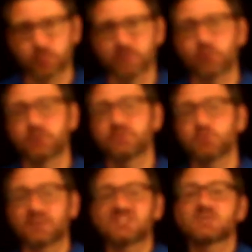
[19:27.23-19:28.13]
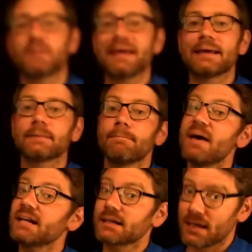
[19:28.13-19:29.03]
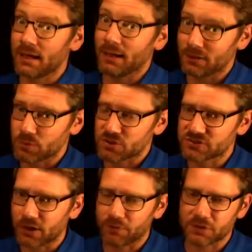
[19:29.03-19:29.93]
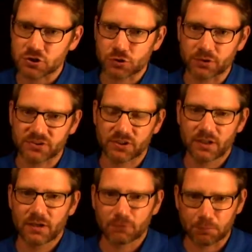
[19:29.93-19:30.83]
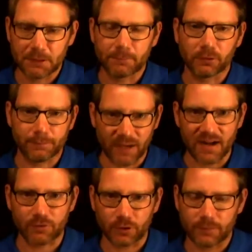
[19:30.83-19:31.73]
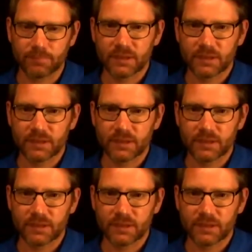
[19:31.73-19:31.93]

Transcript: we voted to expand Medicaid, which is health insurance for people in poverty.